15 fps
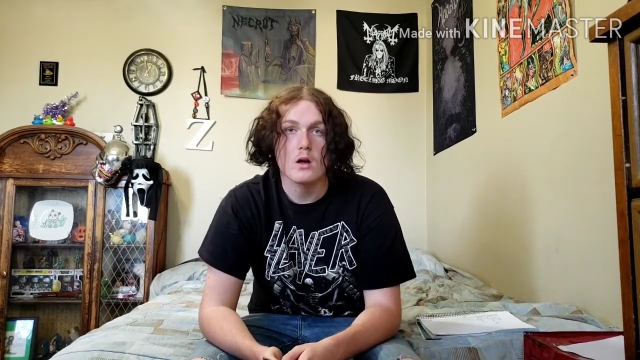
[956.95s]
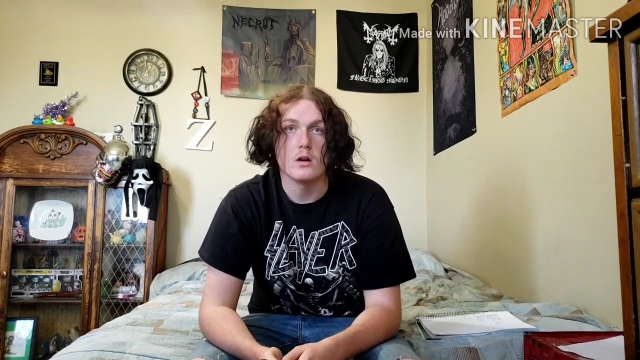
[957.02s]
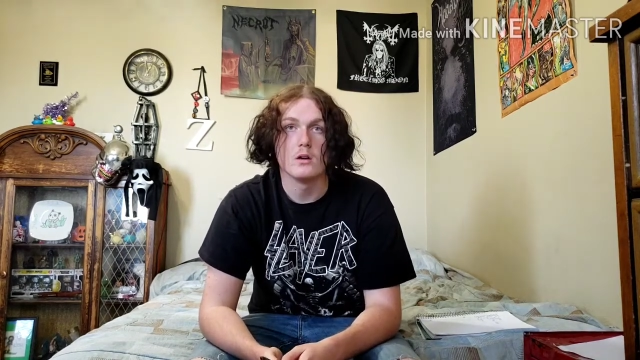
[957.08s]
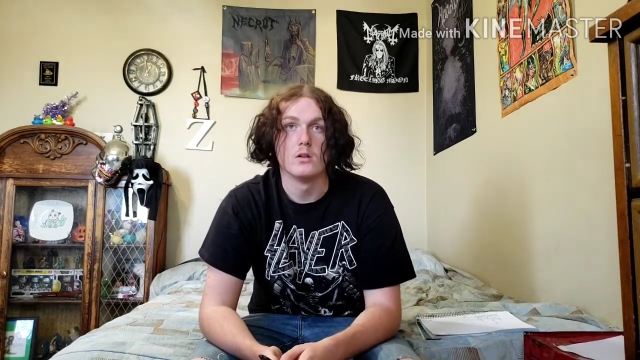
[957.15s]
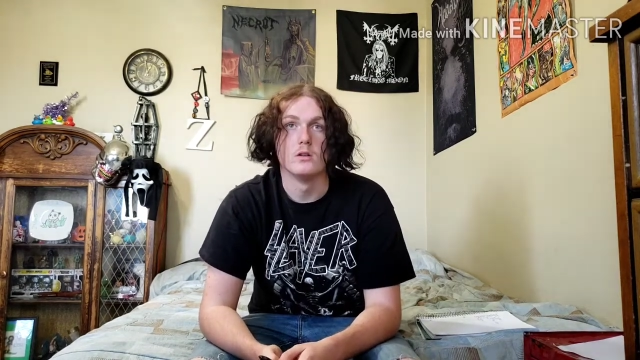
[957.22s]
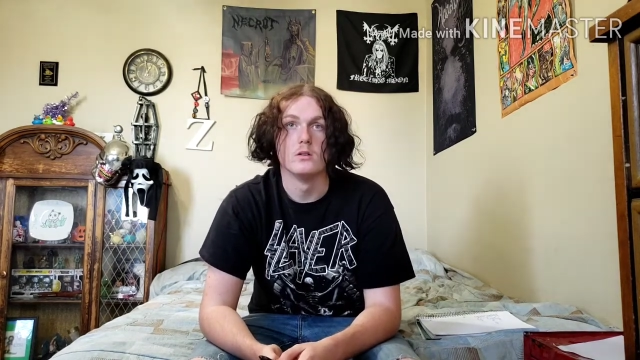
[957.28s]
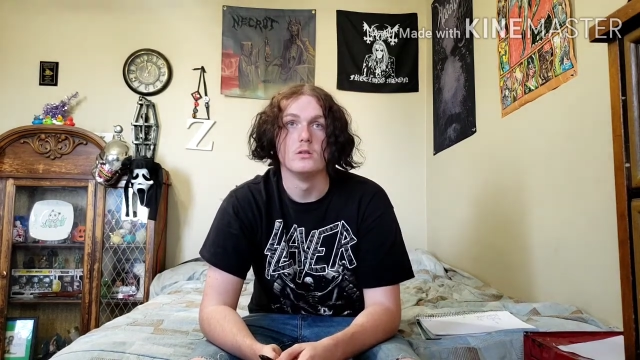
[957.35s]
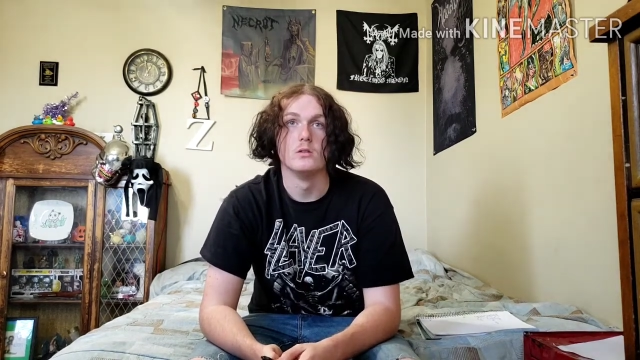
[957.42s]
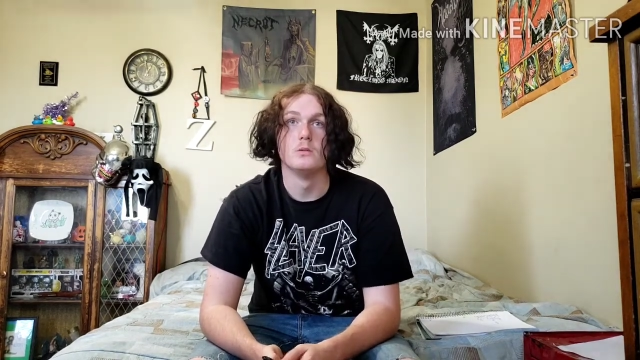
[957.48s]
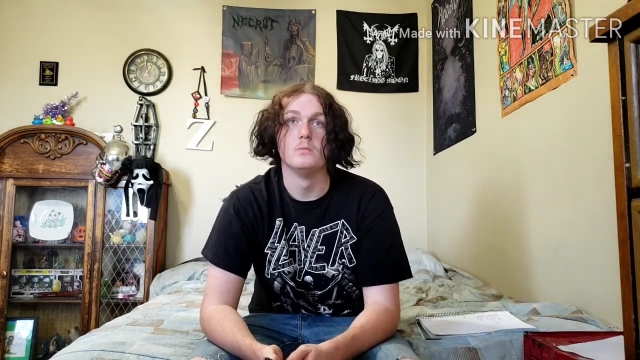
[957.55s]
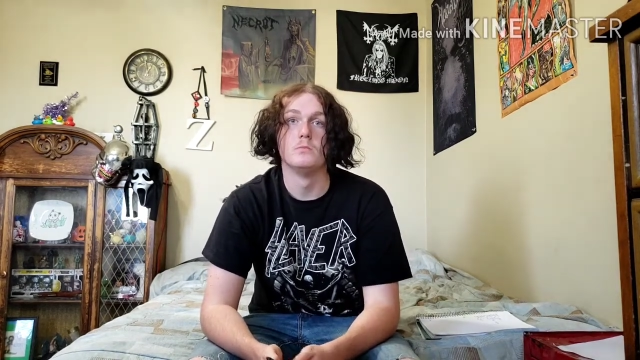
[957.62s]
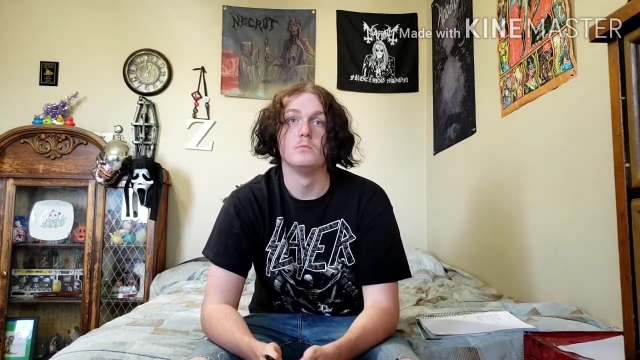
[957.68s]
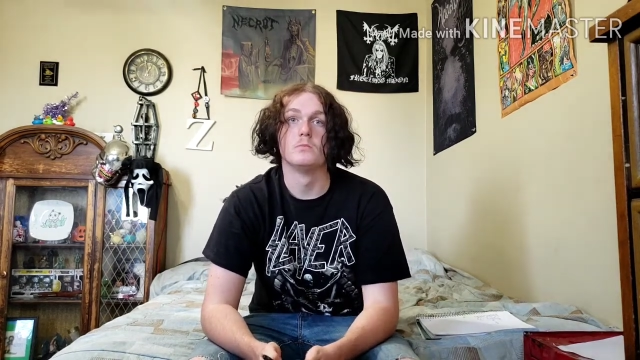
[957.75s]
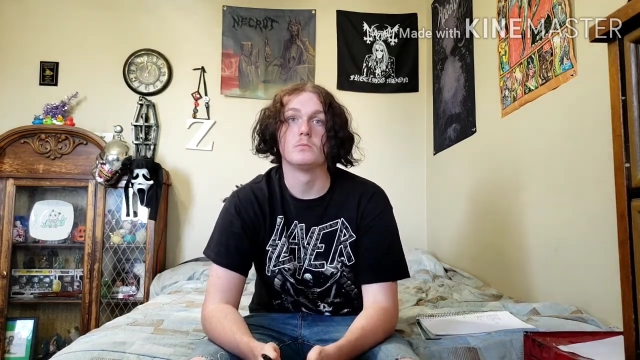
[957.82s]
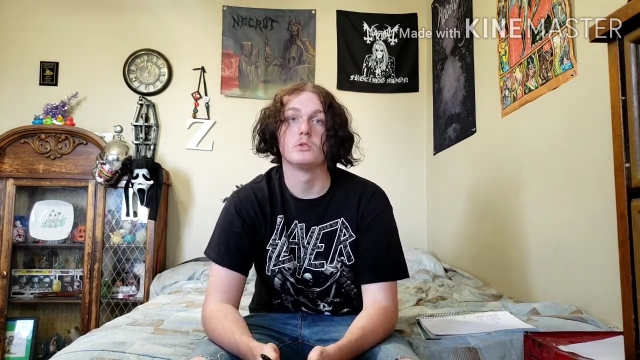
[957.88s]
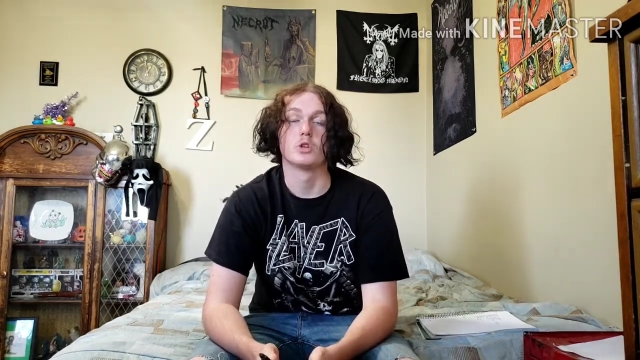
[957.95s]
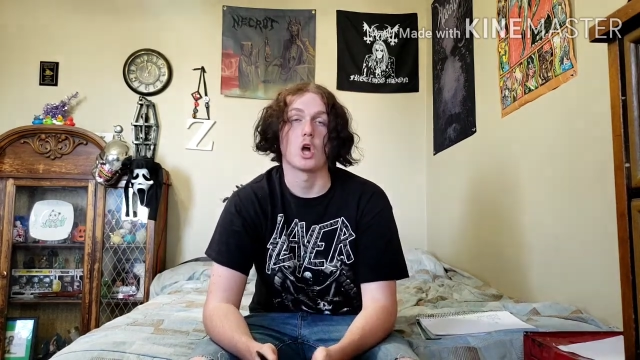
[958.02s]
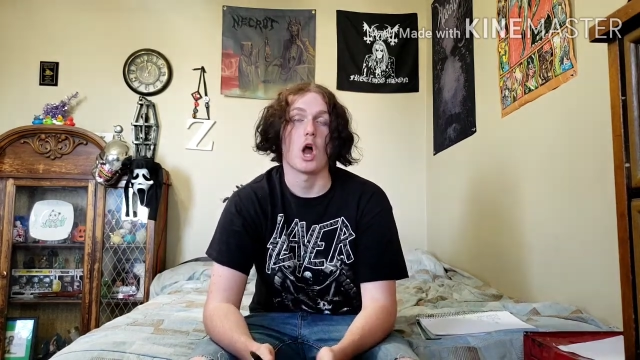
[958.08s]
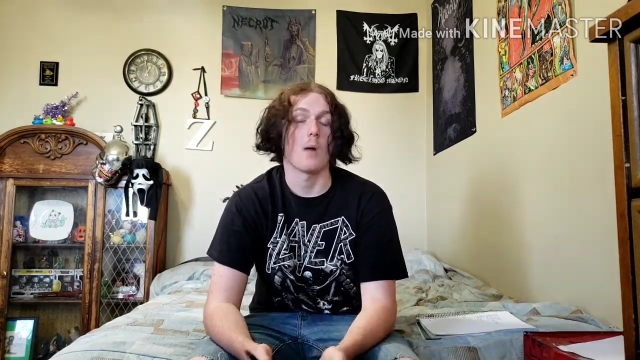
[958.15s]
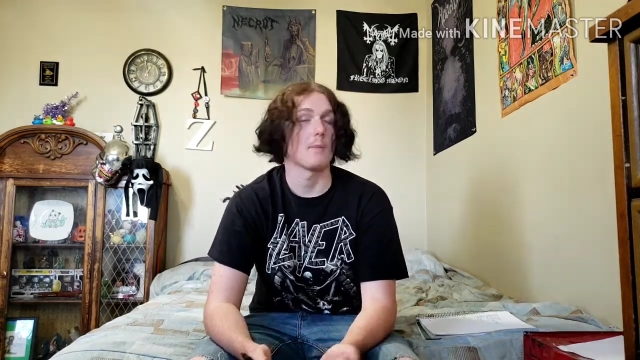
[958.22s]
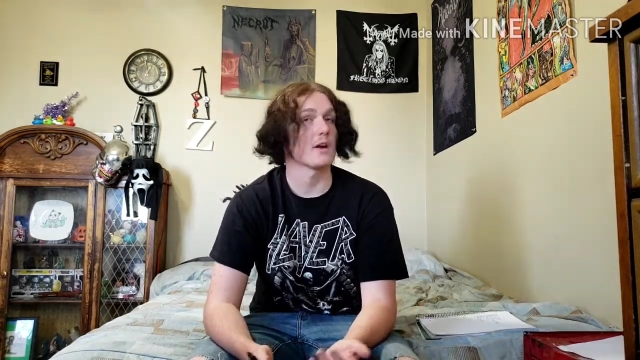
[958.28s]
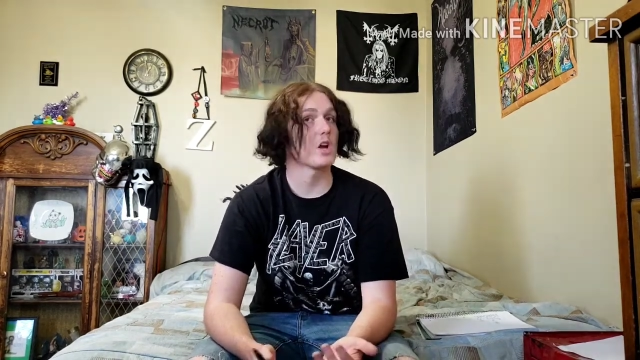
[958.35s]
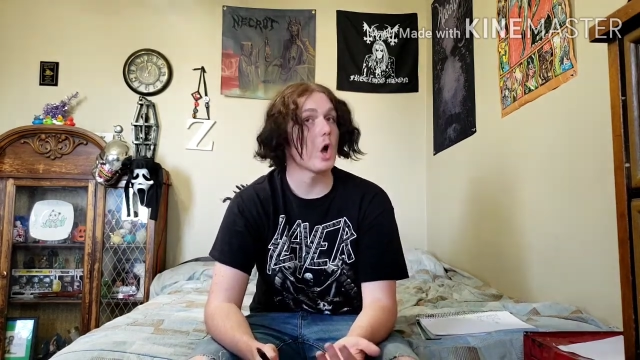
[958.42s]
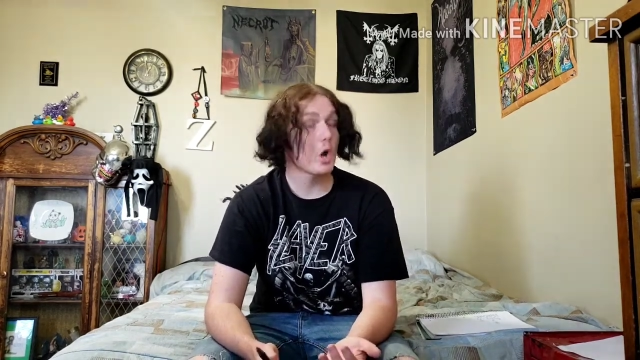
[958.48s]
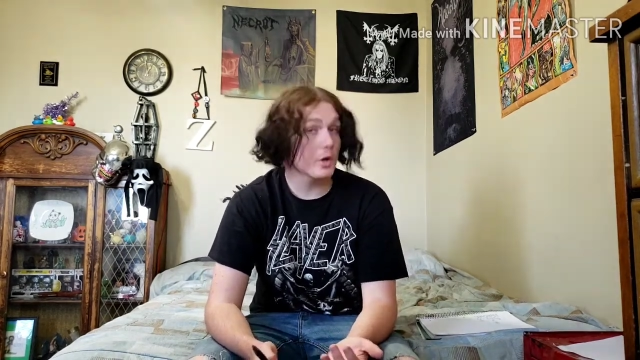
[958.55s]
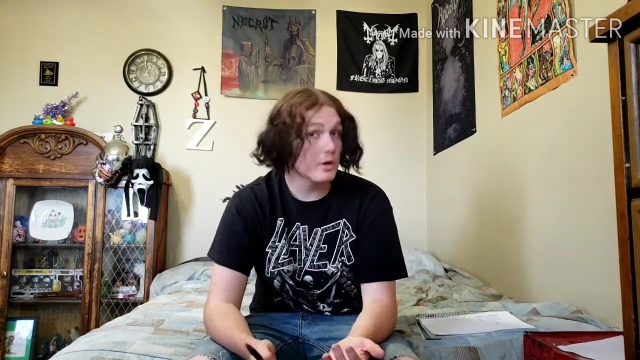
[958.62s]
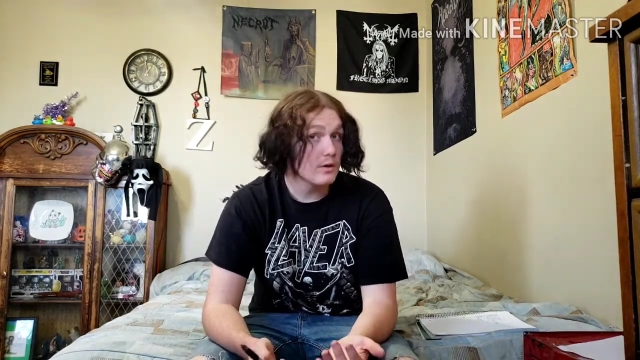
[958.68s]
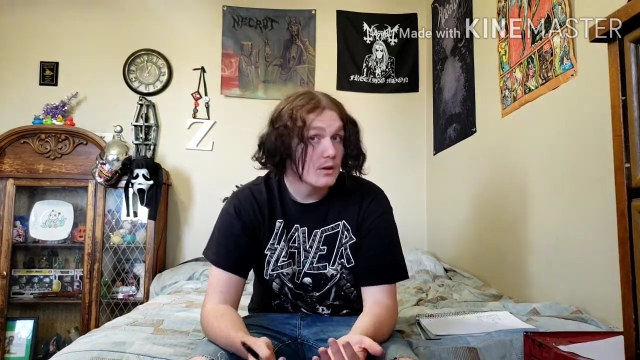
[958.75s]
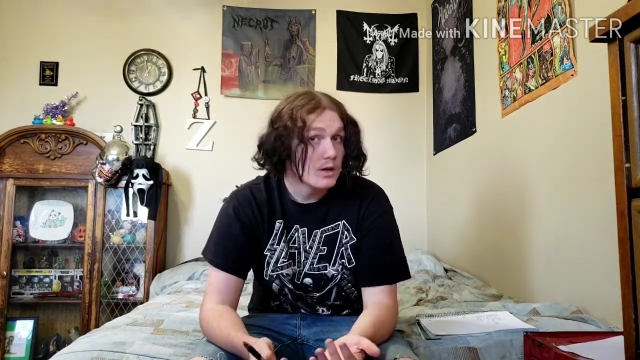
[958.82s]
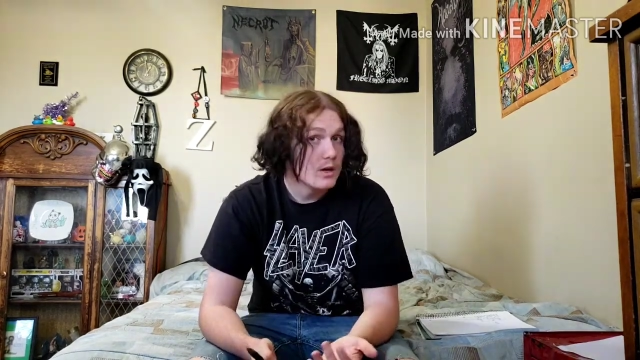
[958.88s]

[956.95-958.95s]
Um, Comic Con?